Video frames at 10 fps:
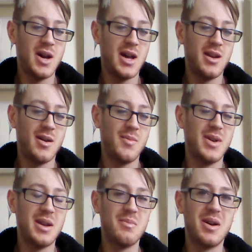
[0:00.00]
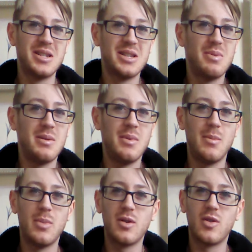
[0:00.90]
and it might just be
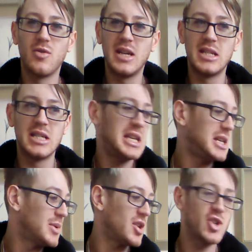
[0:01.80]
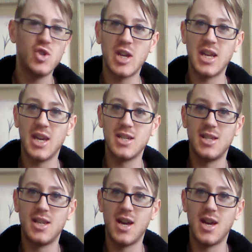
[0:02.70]
me, but green tea when I drink it